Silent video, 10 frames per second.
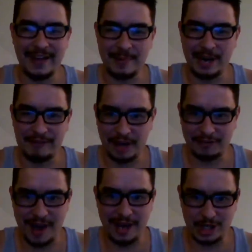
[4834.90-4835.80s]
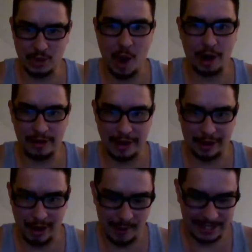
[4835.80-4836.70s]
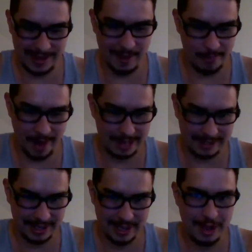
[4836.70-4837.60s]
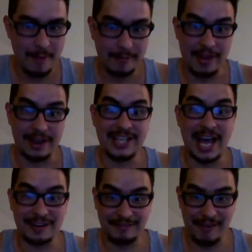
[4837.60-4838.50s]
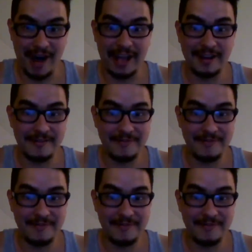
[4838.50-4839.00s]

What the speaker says: I mean, her first fight, she walked with that girl. I wasn't that impressed, but her second fight,